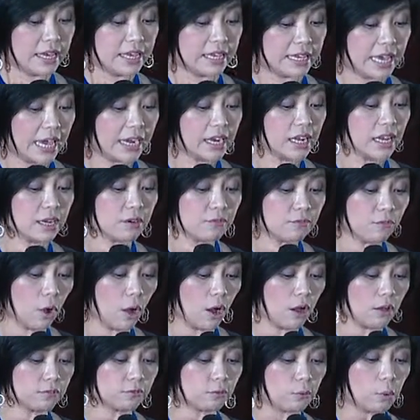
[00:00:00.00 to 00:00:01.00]
Getting
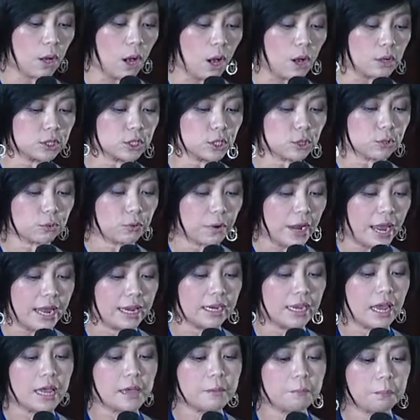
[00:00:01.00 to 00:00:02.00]
involved will also
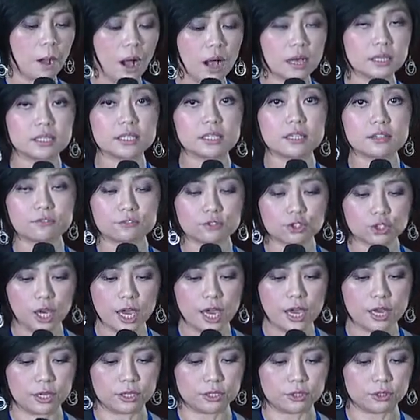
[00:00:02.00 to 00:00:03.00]
create a positive
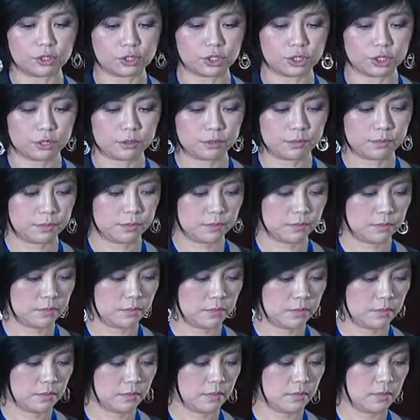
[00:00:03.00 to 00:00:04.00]
change
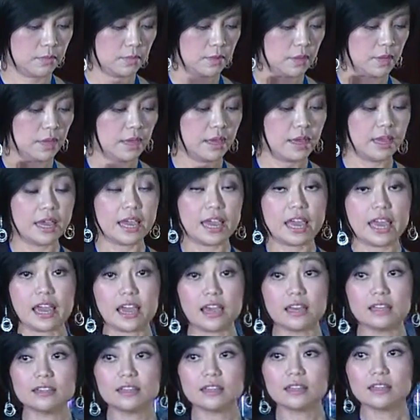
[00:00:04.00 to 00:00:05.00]

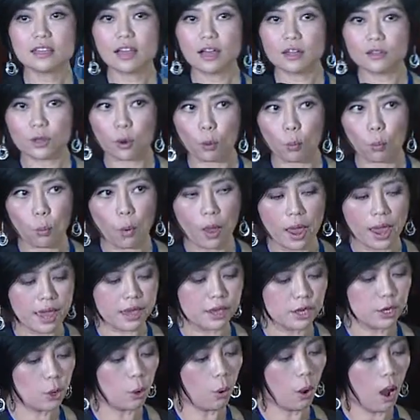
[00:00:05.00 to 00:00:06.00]
in the way
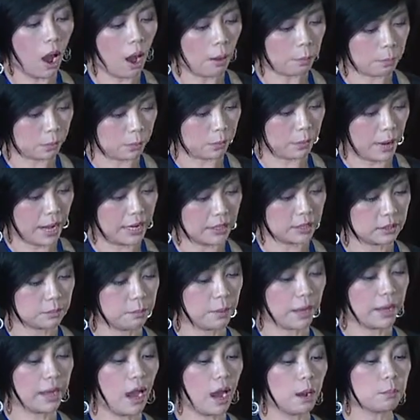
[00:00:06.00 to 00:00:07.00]
you operate
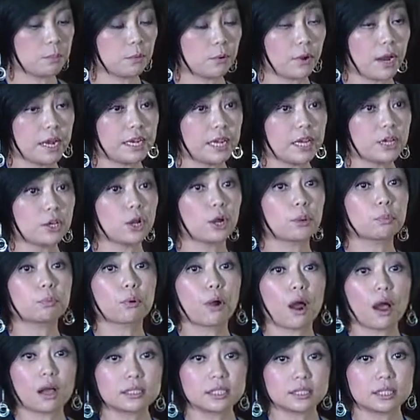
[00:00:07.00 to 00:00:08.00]
by upgrading your
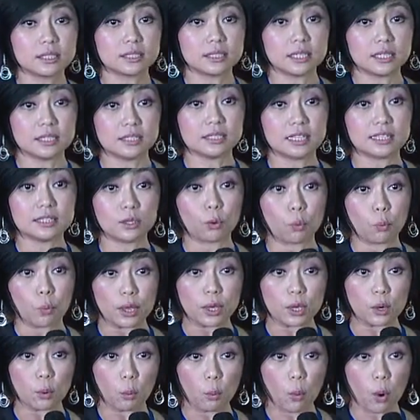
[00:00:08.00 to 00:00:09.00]
processes and the way
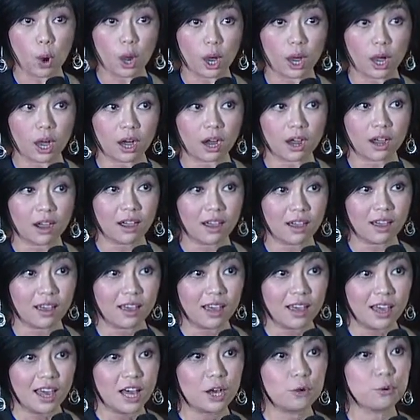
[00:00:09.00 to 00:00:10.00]
you work.
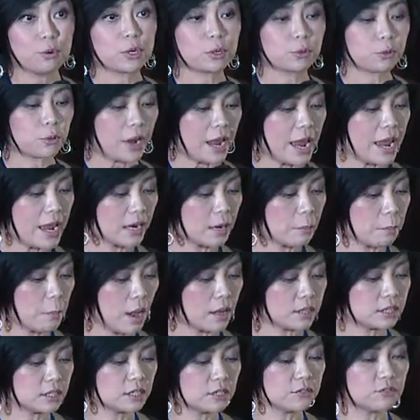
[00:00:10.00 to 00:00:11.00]
It will create a
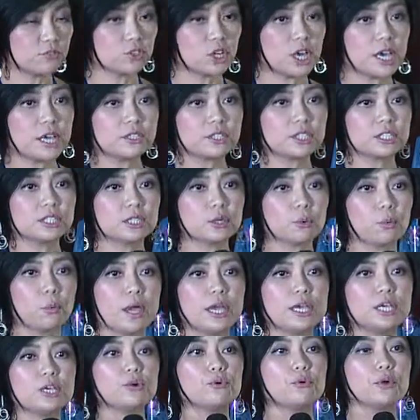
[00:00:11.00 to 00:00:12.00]
positive change in the way
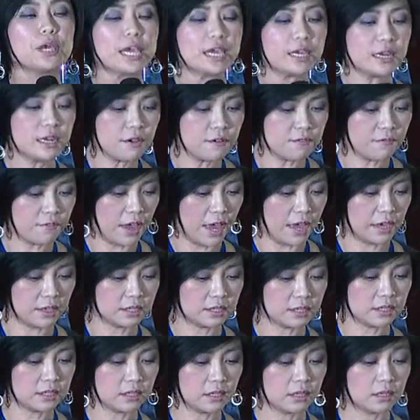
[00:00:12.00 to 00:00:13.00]
you
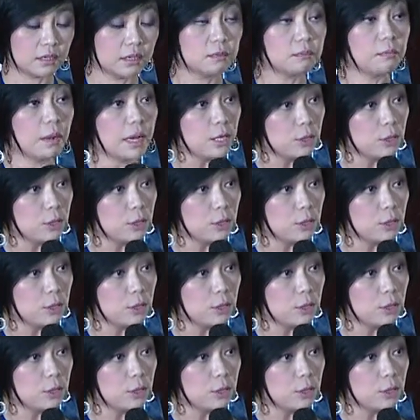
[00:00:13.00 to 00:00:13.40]
innovate by